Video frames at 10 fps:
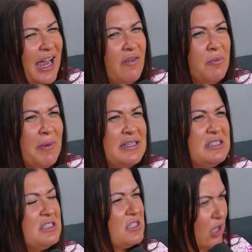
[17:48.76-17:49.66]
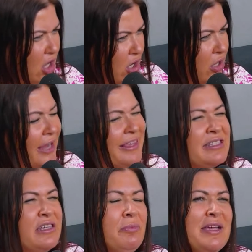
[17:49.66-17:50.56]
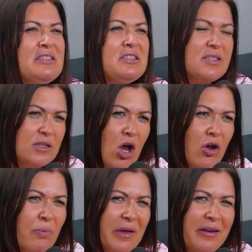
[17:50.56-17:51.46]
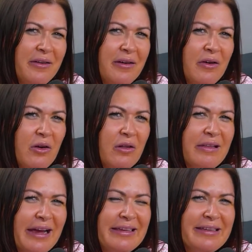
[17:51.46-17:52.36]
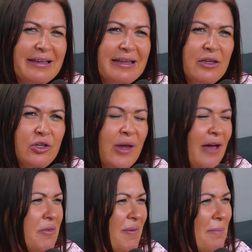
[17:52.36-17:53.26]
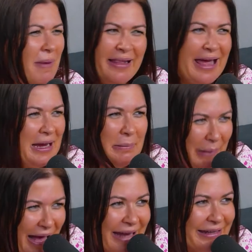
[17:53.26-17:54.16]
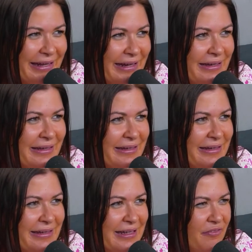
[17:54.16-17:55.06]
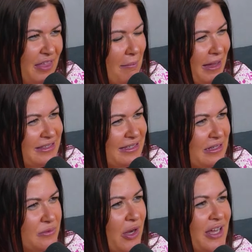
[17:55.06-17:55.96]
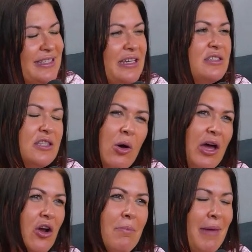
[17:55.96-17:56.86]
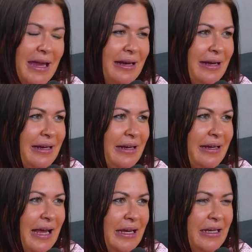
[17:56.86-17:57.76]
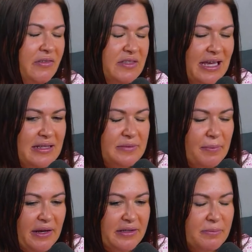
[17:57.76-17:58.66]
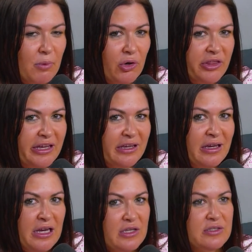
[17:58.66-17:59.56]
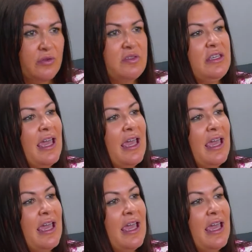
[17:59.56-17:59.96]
haven't been slow. I guess they've been slow, but like you haven't been playing badly, if that makes sense. When I say slow, I don't mean it in a negative sense, but it's more that you sort of